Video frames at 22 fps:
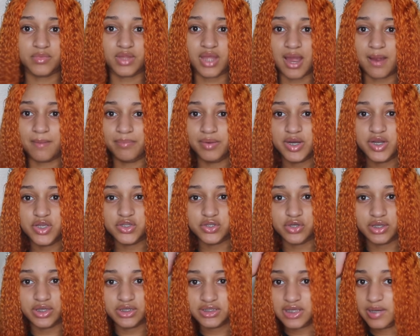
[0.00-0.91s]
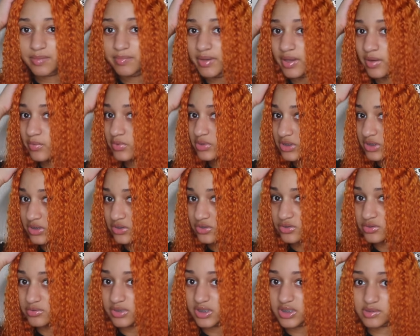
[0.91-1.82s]
I'm pretty sure this headband
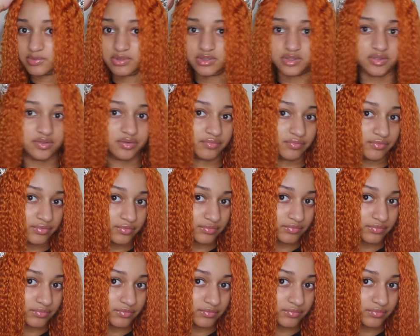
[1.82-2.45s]
wasn't too expensive.